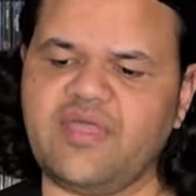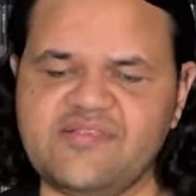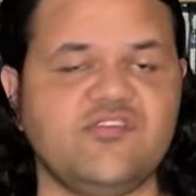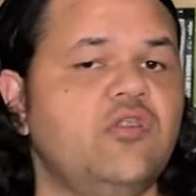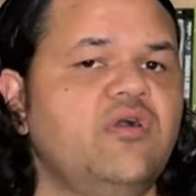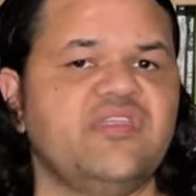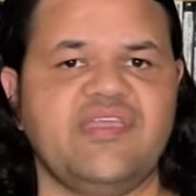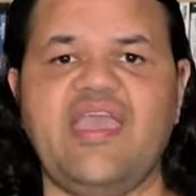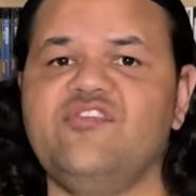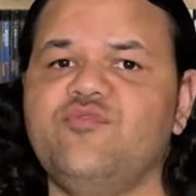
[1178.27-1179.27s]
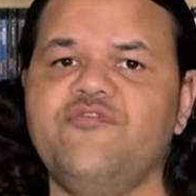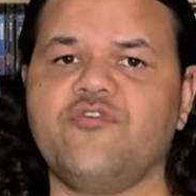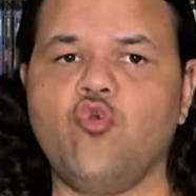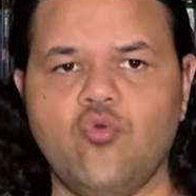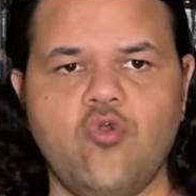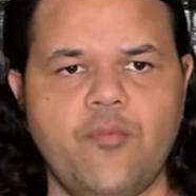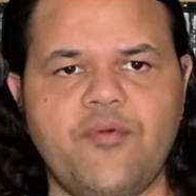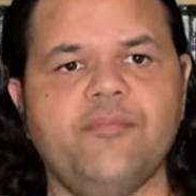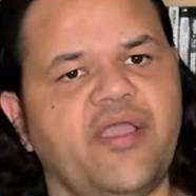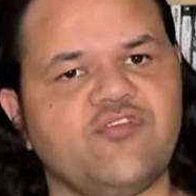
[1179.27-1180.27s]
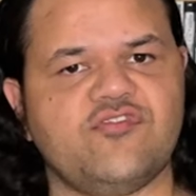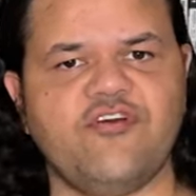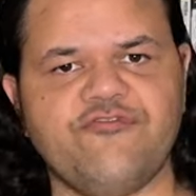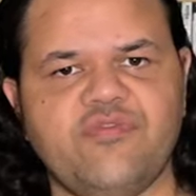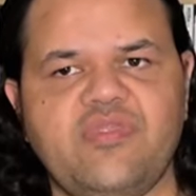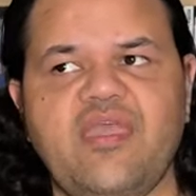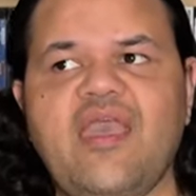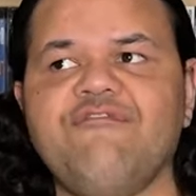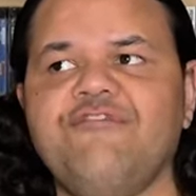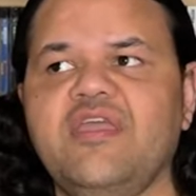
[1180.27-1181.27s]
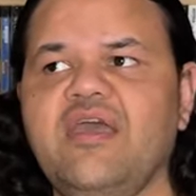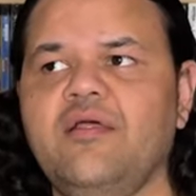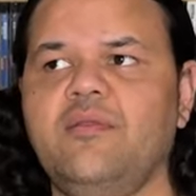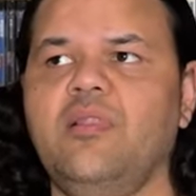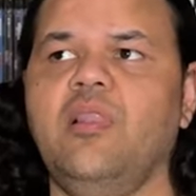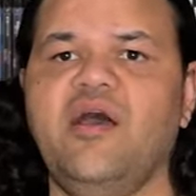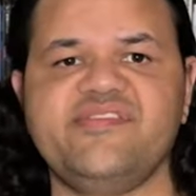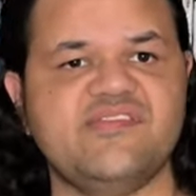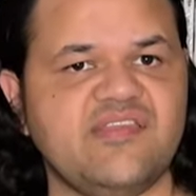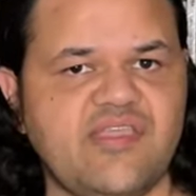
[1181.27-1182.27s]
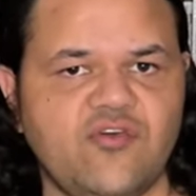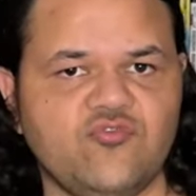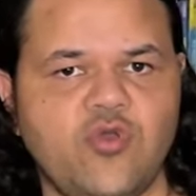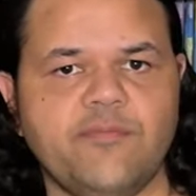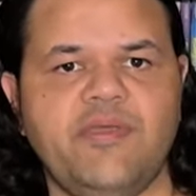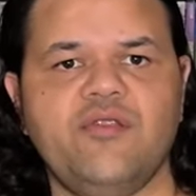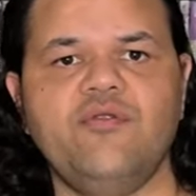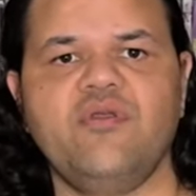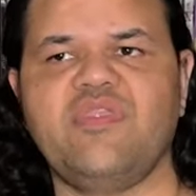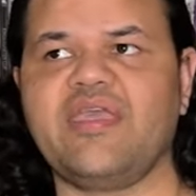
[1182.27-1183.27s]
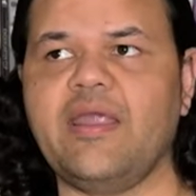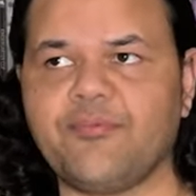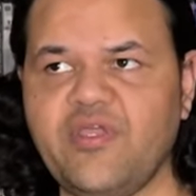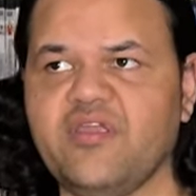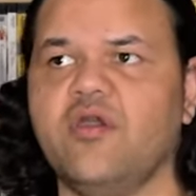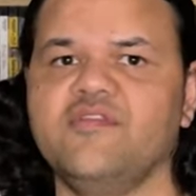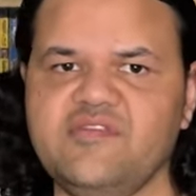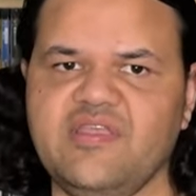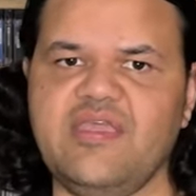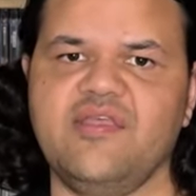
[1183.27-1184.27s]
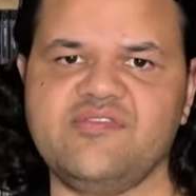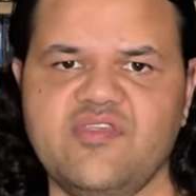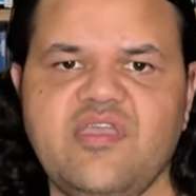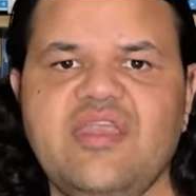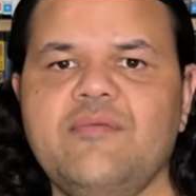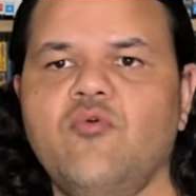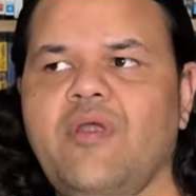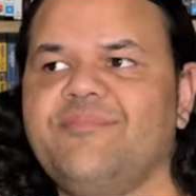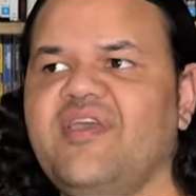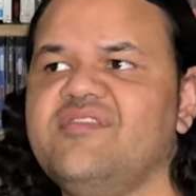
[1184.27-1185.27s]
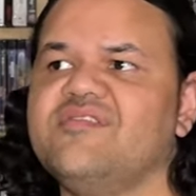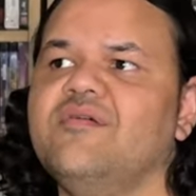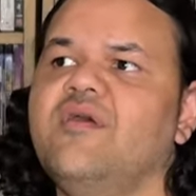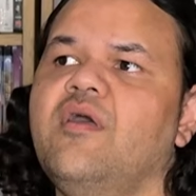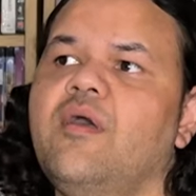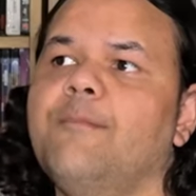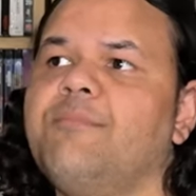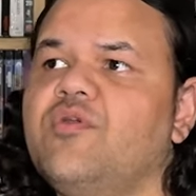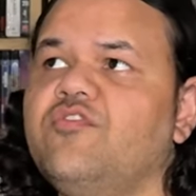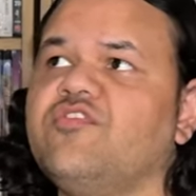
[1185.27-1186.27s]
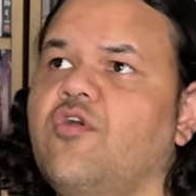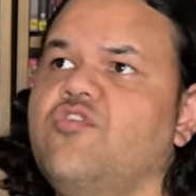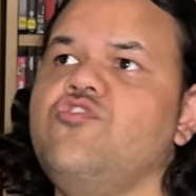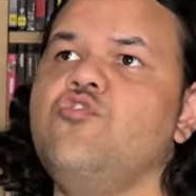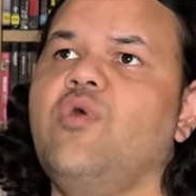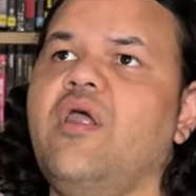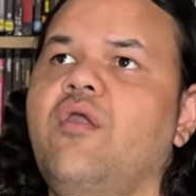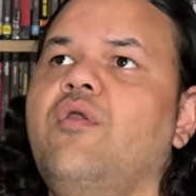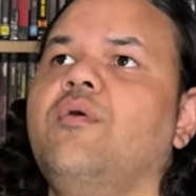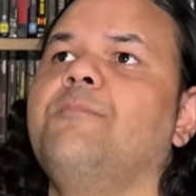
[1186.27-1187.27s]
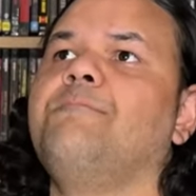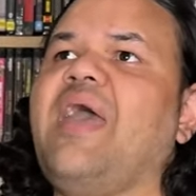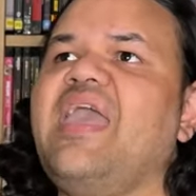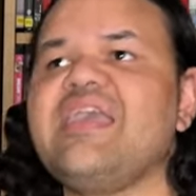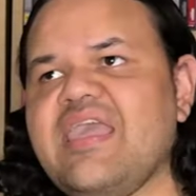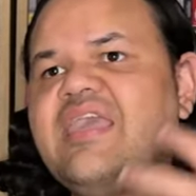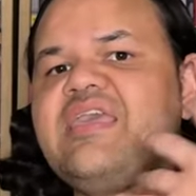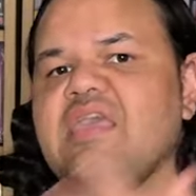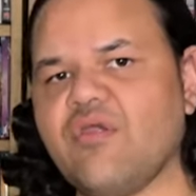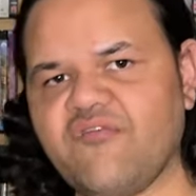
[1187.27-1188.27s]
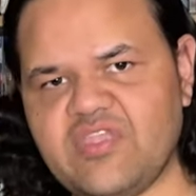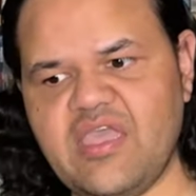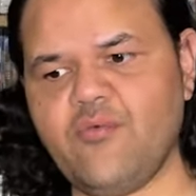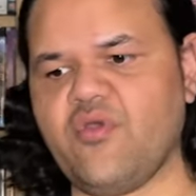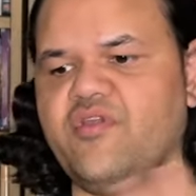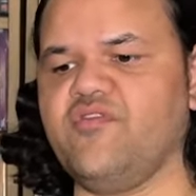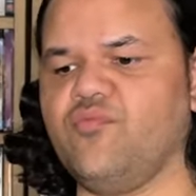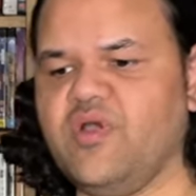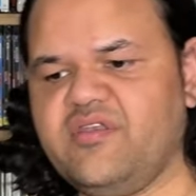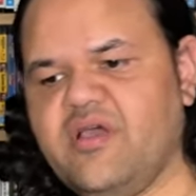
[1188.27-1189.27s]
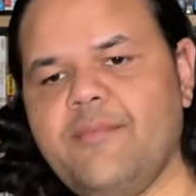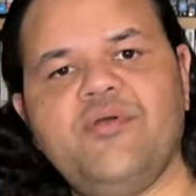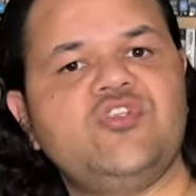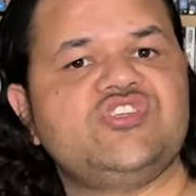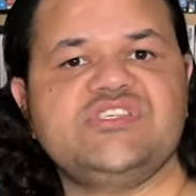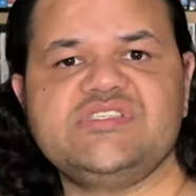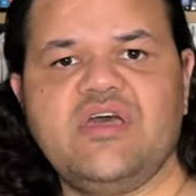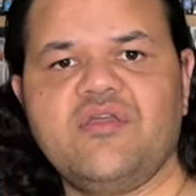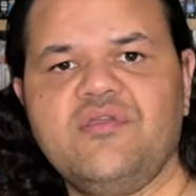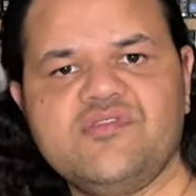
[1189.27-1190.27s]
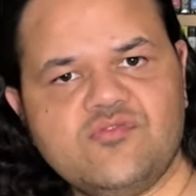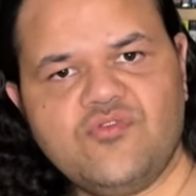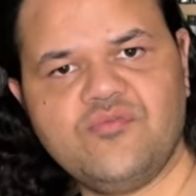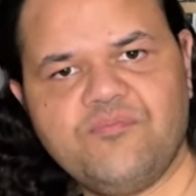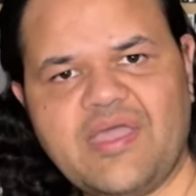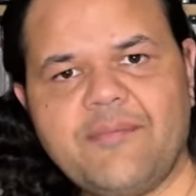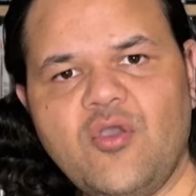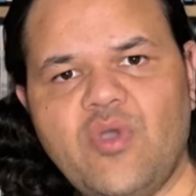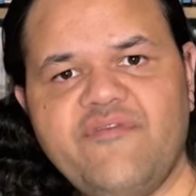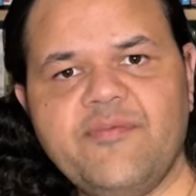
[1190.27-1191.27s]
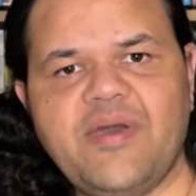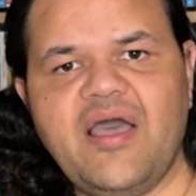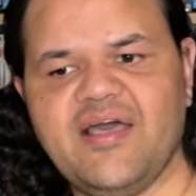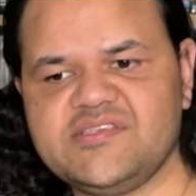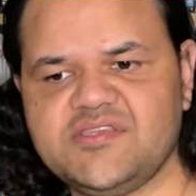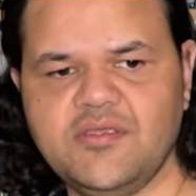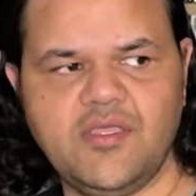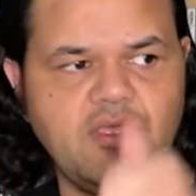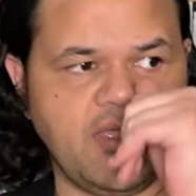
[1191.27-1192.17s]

that's no longer the case with corporate Microsoft. They have figured out licensing deals work better. They can upgrade it constantly, so you're getting more updates. But also, you are paying year after year, whereas one-time purchases are sort of becoming a way of the past.